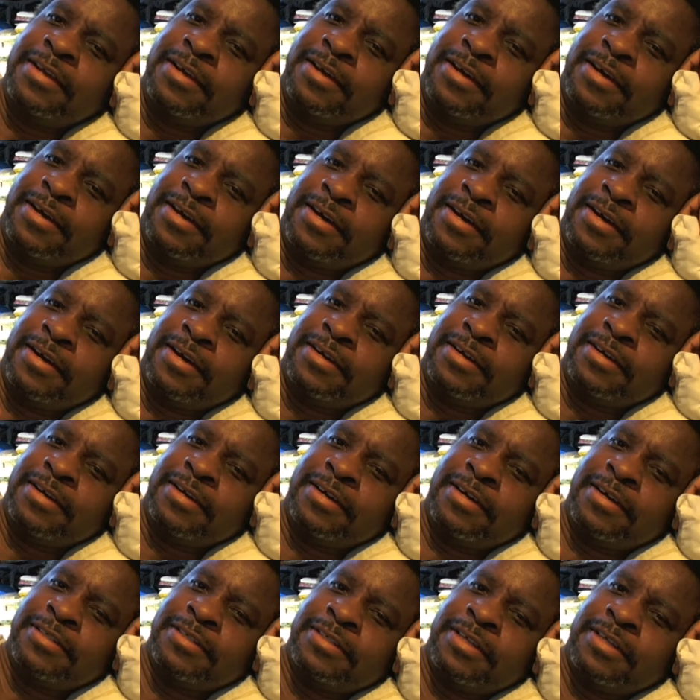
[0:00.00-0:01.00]

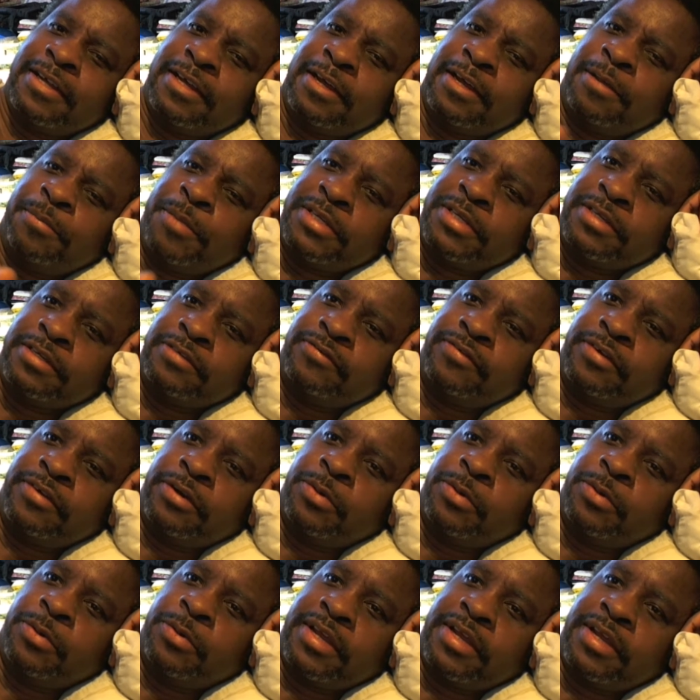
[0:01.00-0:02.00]
I mentioned this real
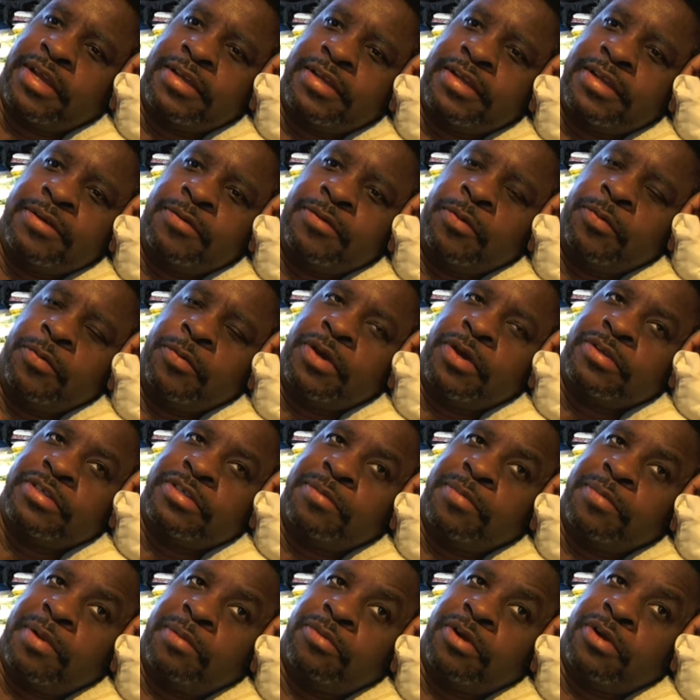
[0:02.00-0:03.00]
quick. When we go
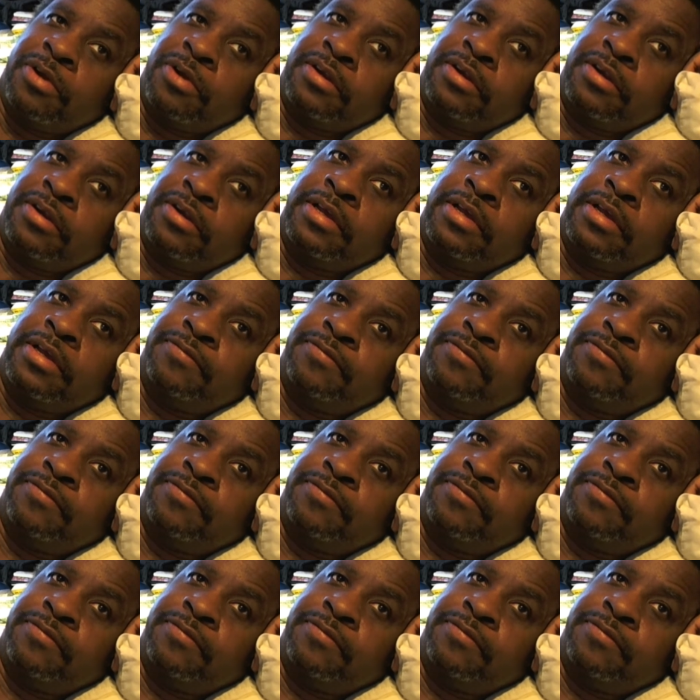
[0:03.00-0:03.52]
see my brother, it's